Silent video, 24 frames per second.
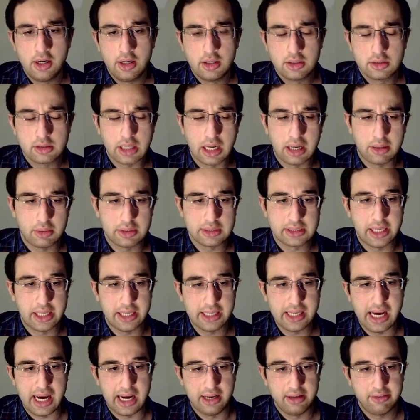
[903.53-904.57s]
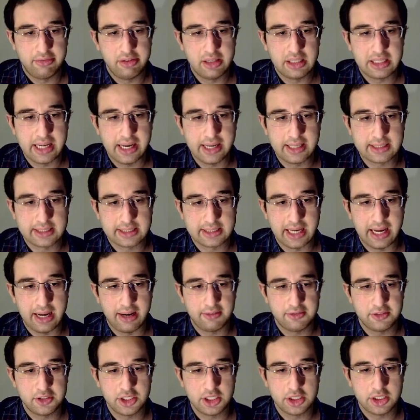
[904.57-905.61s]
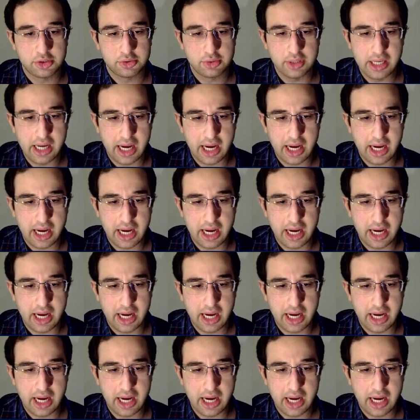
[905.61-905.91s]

So I was like, yeah, if he takes fg3,